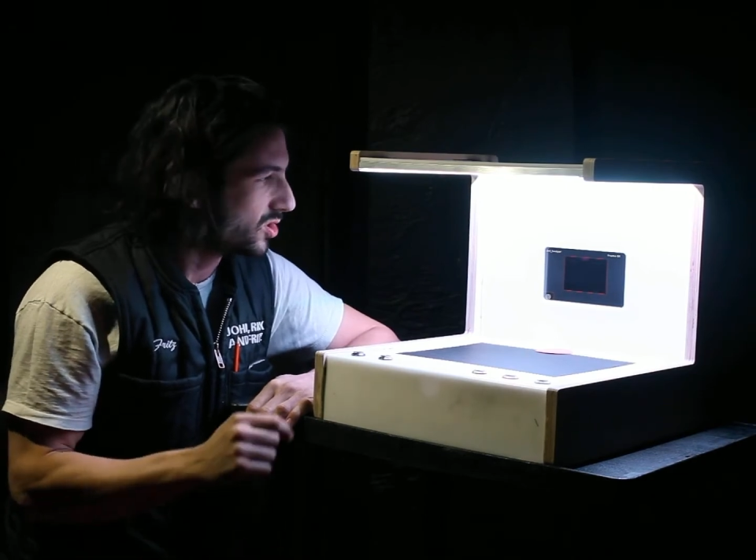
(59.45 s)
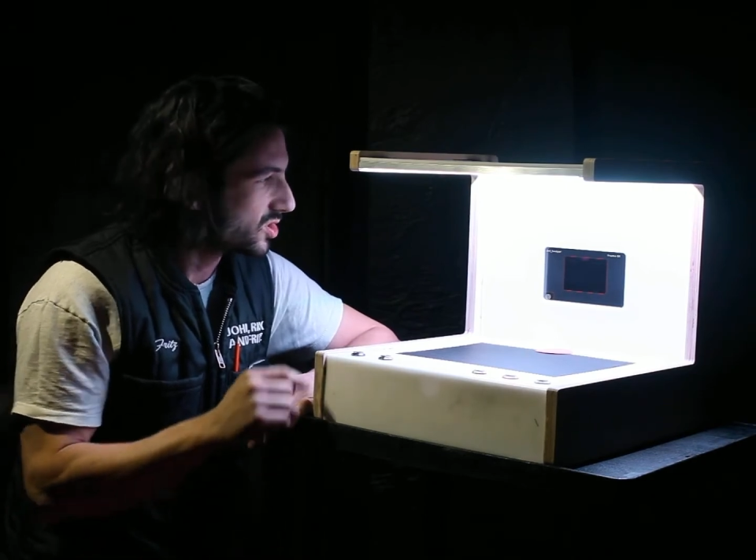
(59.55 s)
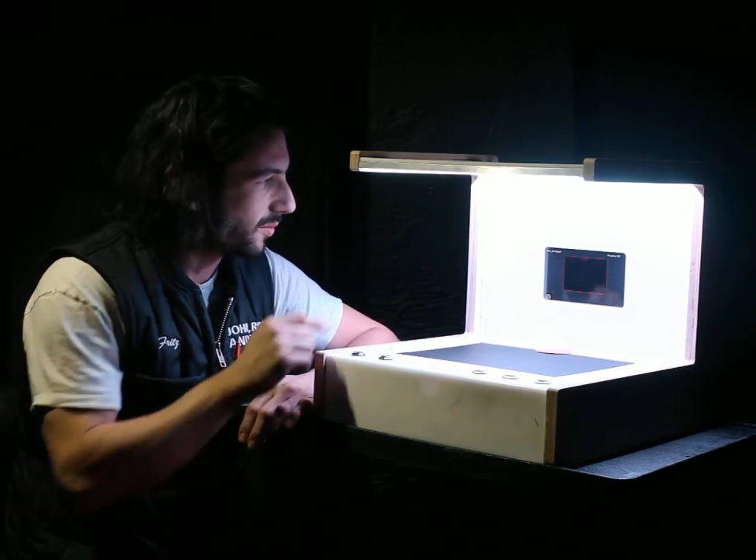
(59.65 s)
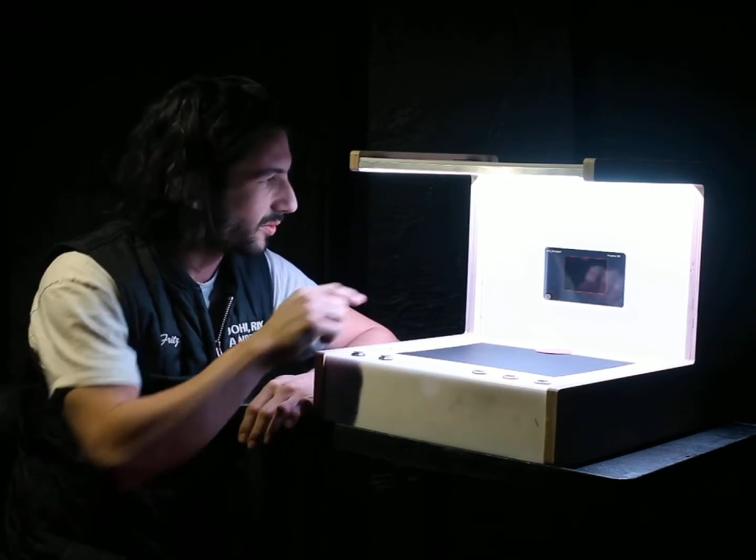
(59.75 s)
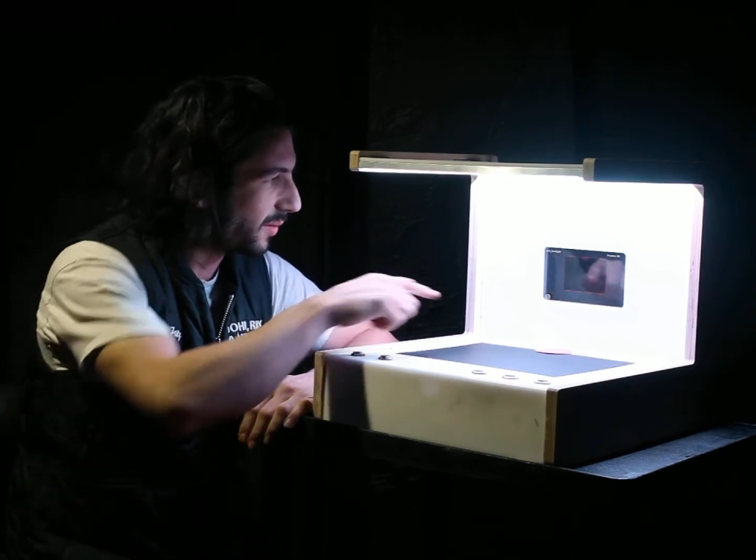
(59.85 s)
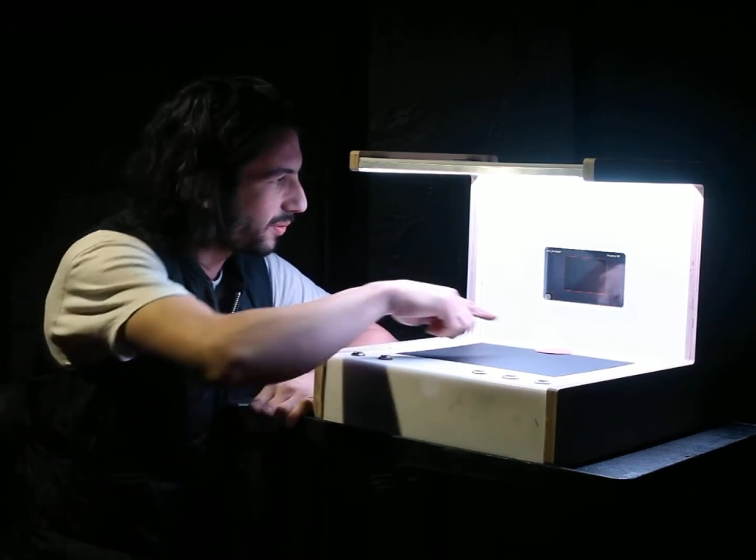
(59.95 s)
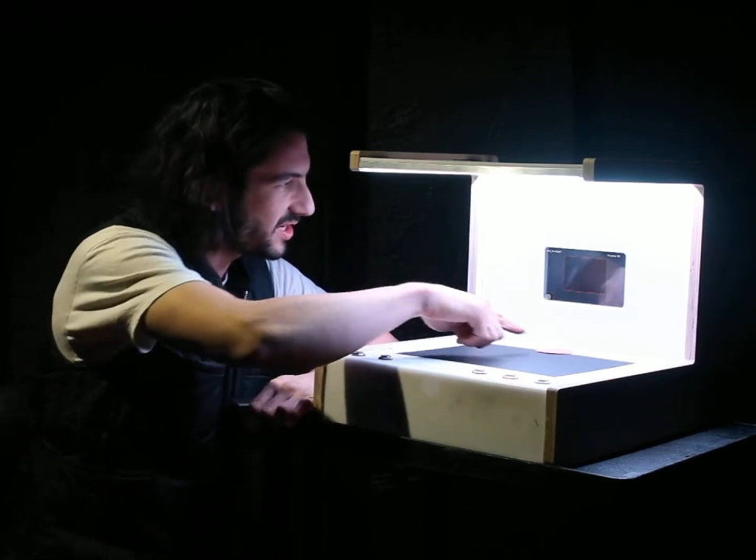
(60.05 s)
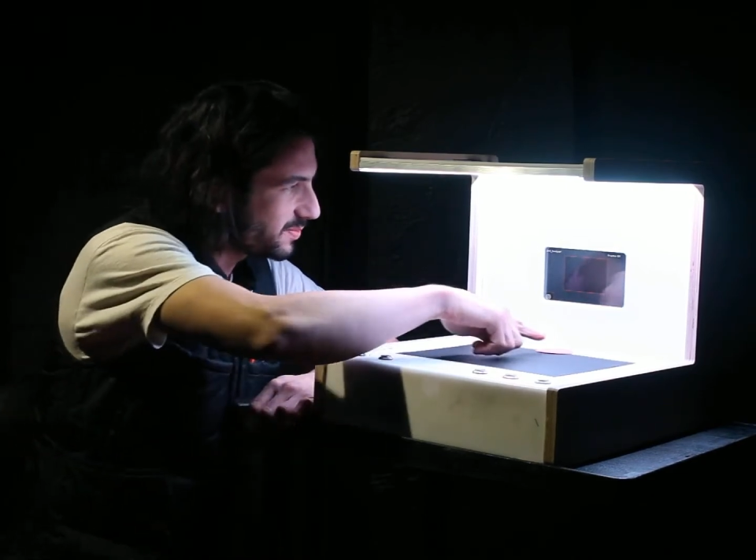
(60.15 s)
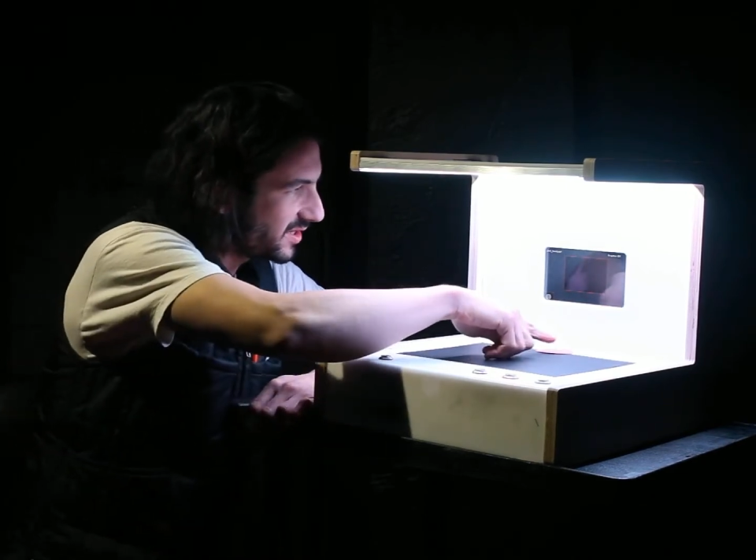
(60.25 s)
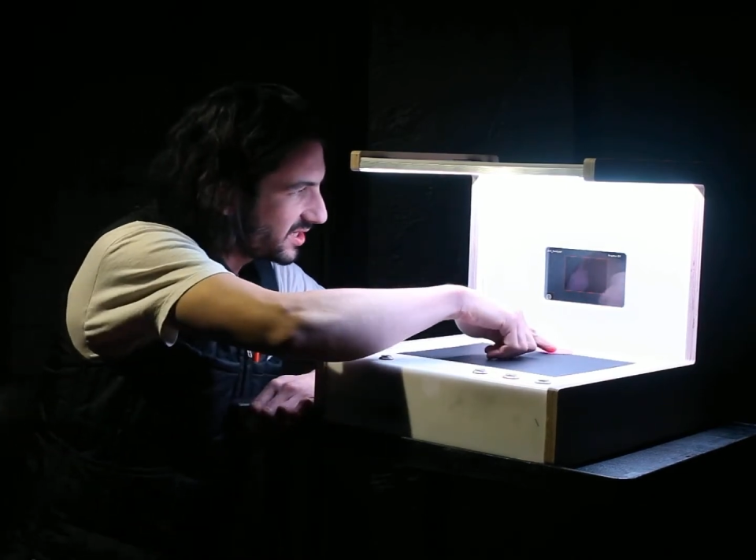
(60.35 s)
So I'm going to
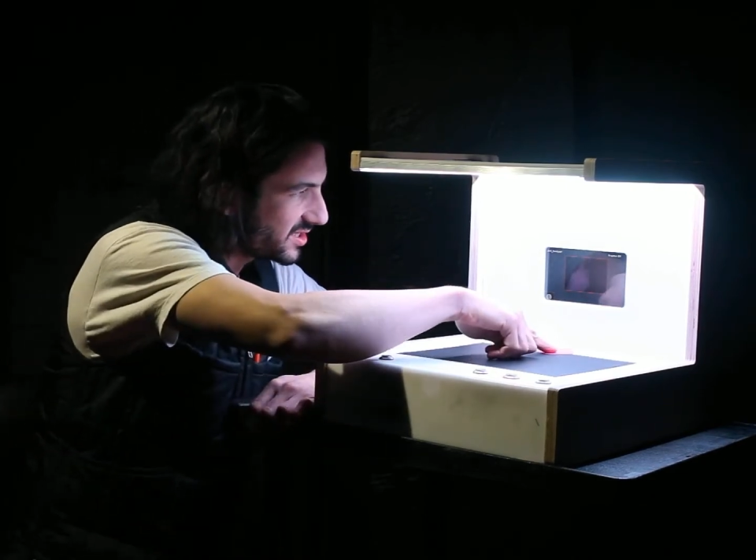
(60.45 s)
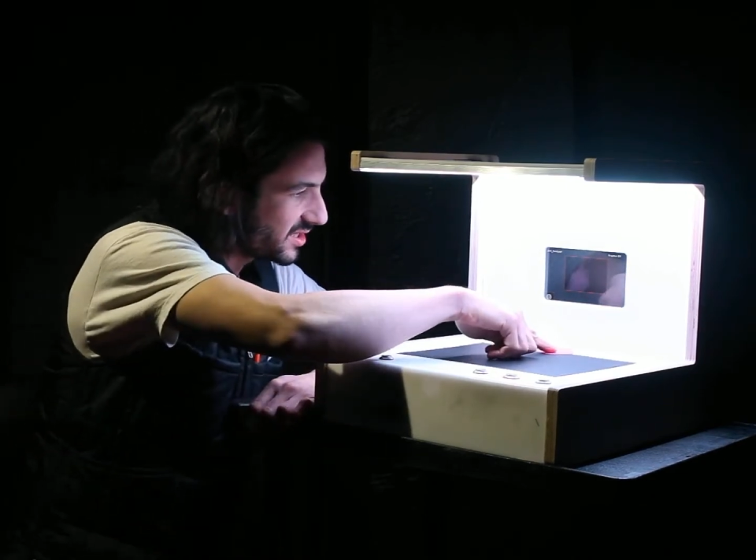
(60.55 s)
place my disc